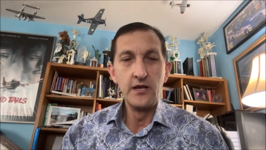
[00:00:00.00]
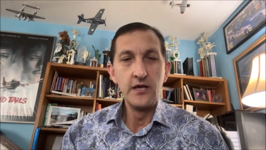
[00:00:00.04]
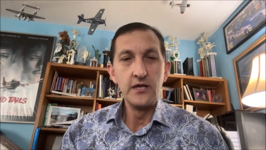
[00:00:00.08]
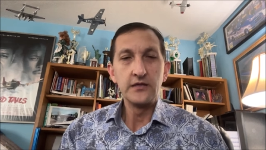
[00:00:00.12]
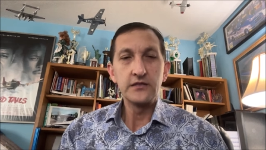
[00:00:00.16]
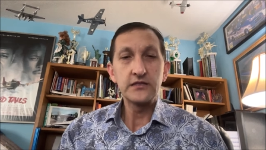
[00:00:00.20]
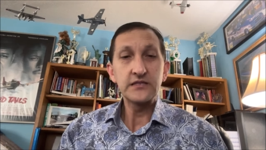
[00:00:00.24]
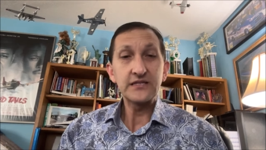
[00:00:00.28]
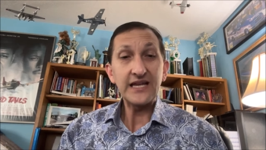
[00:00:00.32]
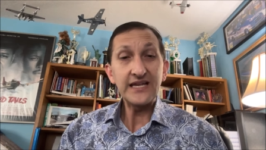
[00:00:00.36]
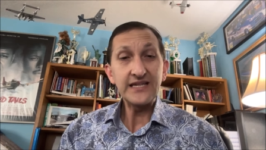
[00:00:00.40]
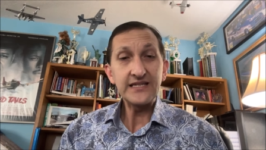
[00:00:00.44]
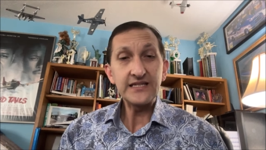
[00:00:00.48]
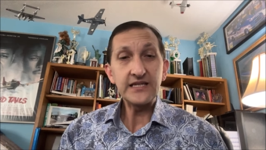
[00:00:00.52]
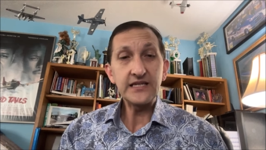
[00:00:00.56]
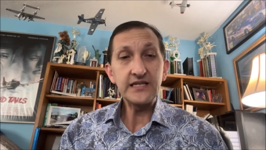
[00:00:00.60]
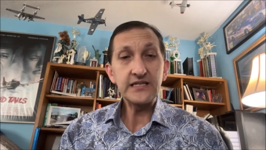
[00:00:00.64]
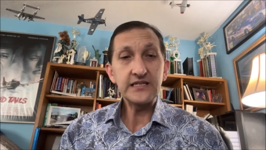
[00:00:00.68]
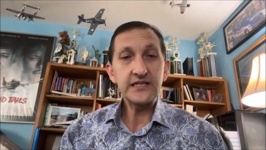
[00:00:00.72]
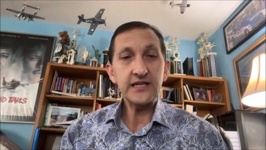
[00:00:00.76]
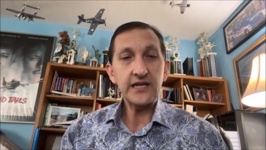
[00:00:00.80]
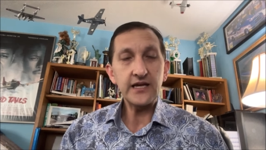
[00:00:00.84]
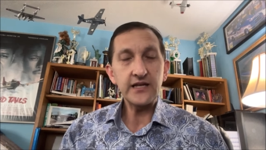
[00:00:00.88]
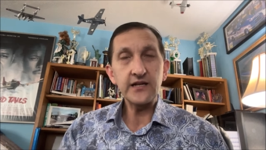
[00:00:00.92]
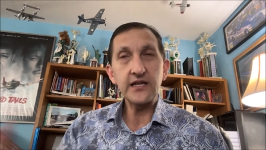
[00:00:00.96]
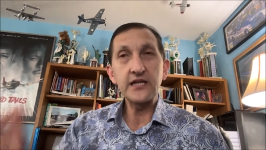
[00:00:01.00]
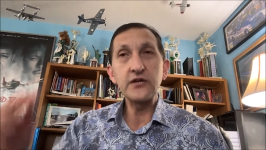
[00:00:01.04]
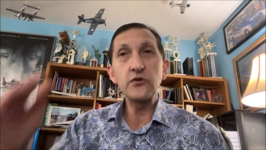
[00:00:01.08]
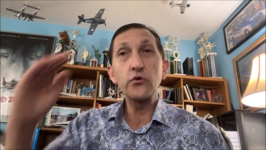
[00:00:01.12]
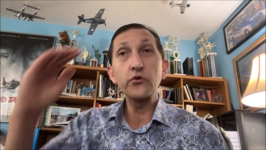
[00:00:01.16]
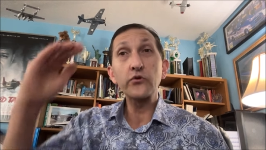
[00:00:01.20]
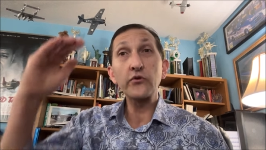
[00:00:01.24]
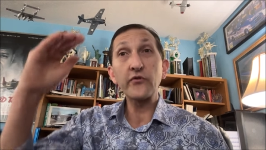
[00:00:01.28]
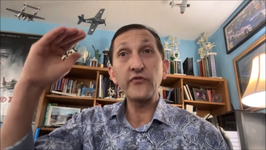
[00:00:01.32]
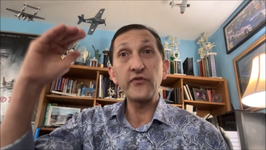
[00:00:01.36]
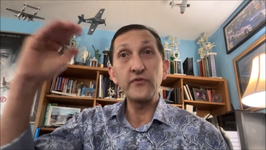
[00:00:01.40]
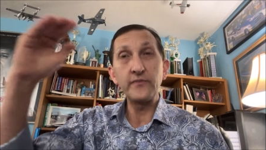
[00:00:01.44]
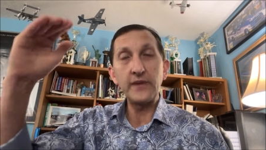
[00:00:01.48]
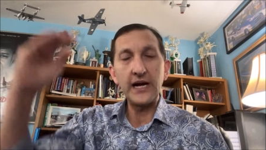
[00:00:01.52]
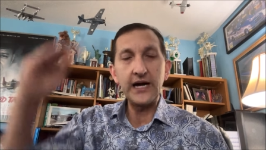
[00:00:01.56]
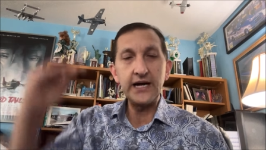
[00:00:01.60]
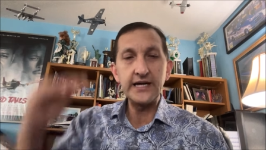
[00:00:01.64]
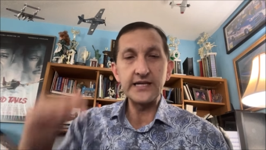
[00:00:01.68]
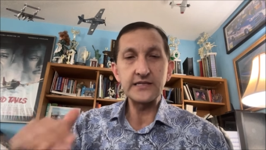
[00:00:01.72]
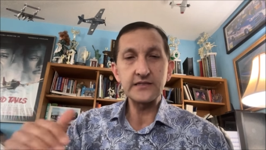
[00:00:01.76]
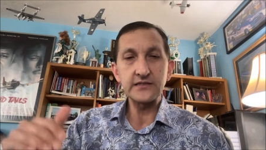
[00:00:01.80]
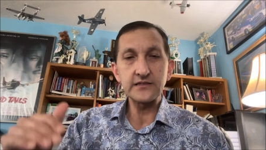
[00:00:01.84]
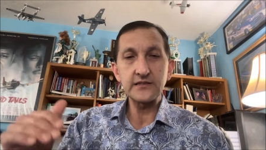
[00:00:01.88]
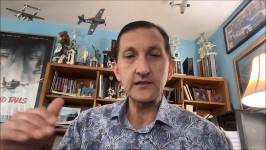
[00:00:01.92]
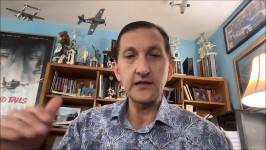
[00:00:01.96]
Stacy said in order from
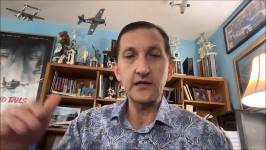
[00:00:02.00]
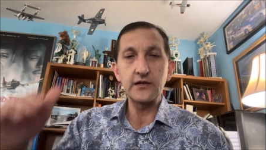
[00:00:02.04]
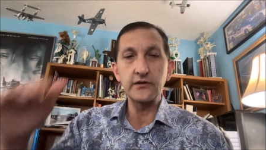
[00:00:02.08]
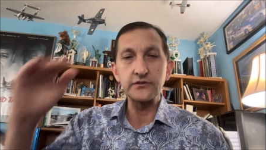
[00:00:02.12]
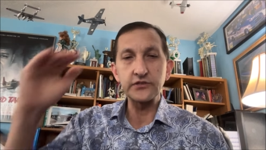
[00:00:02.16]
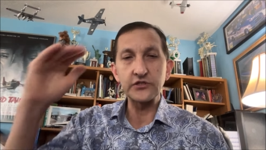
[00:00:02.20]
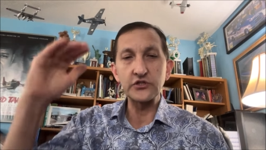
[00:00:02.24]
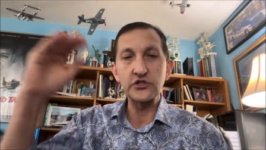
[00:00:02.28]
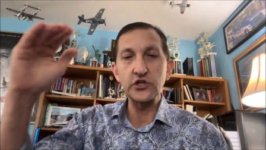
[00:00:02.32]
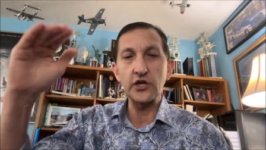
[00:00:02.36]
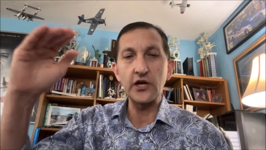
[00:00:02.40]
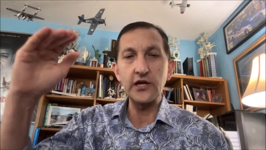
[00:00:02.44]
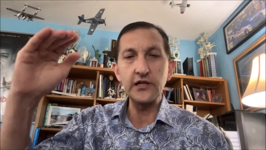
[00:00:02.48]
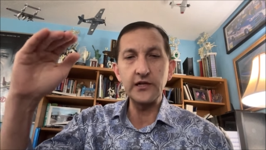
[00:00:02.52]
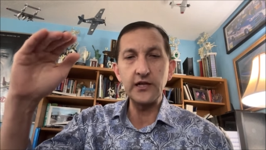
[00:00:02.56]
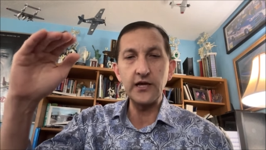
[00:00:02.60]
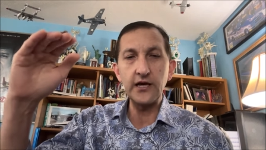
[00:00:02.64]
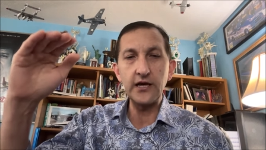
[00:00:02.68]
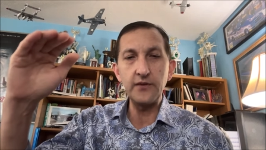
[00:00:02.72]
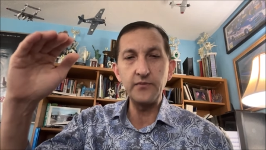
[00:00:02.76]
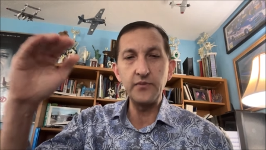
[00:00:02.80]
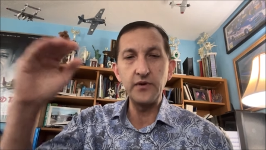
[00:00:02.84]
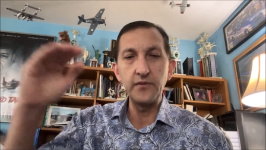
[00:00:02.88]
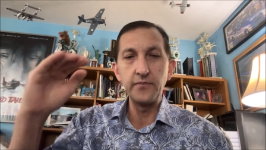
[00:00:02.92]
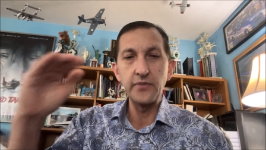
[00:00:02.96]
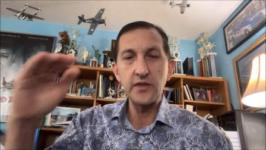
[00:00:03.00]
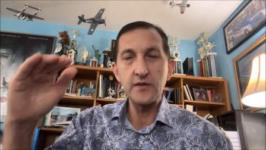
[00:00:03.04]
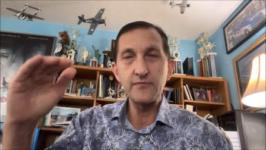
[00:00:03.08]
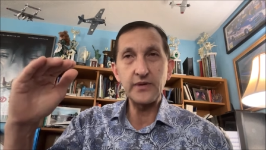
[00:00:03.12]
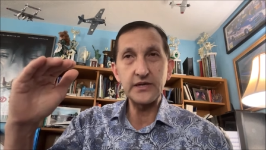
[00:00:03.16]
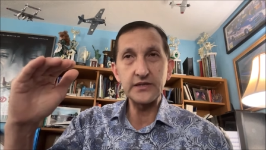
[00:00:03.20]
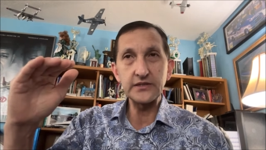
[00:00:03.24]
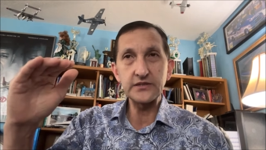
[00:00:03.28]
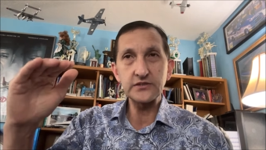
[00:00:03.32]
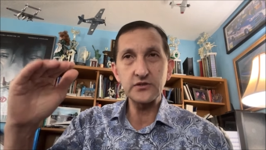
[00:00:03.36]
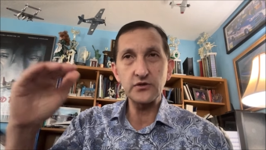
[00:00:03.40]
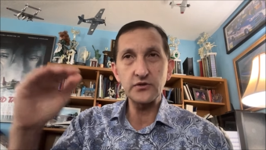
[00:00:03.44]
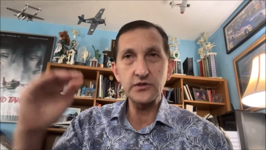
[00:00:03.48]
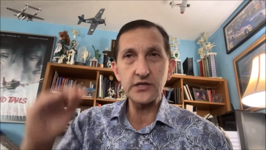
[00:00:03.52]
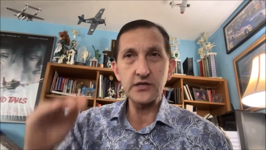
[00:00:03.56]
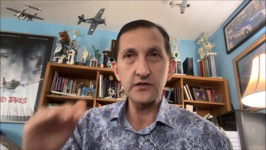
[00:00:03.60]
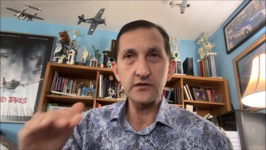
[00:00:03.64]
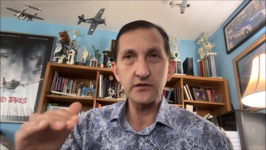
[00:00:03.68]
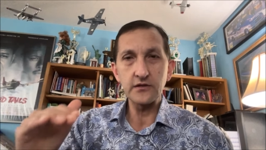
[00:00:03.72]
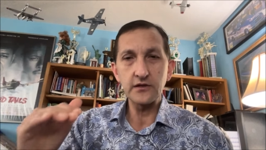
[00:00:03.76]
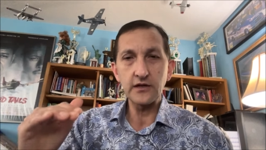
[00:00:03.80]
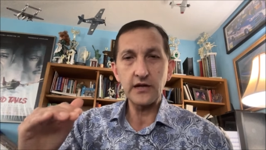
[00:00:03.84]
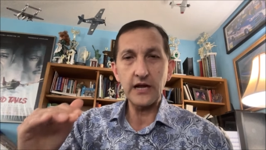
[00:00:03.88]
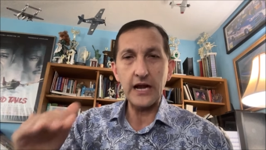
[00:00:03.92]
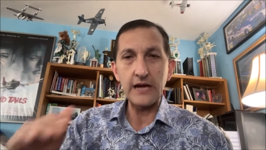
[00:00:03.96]
highest to lowest, John Lobb,
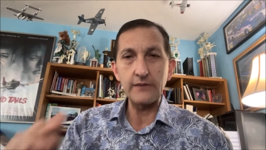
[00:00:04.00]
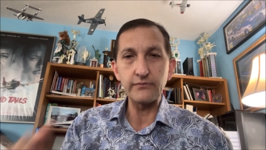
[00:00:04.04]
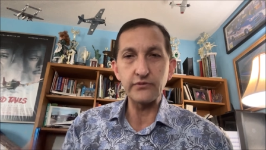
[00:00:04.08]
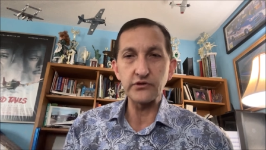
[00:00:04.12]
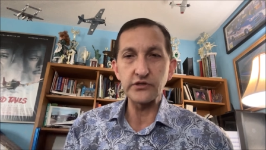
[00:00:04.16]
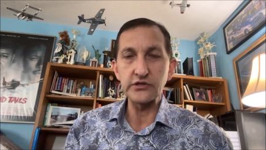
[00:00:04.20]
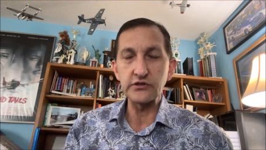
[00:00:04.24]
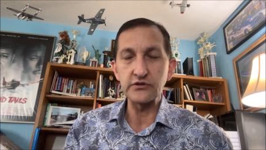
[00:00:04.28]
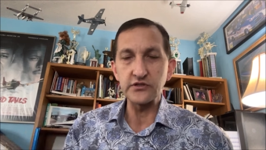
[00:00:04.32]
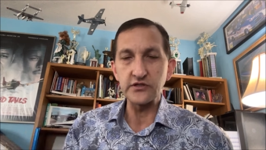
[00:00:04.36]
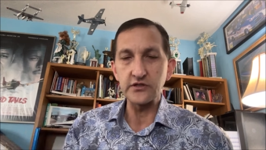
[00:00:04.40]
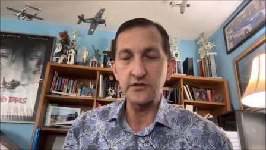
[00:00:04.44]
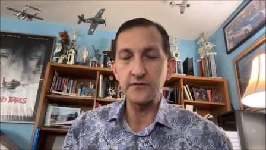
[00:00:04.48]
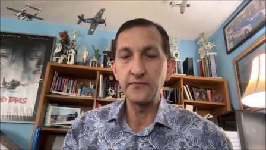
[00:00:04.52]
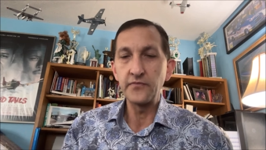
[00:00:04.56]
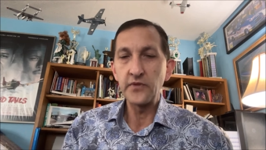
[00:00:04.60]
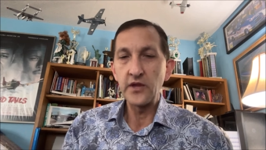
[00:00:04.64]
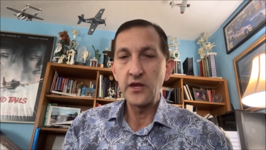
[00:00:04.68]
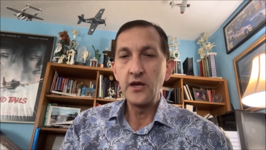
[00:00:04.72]
Bostonian, Cobbler Union.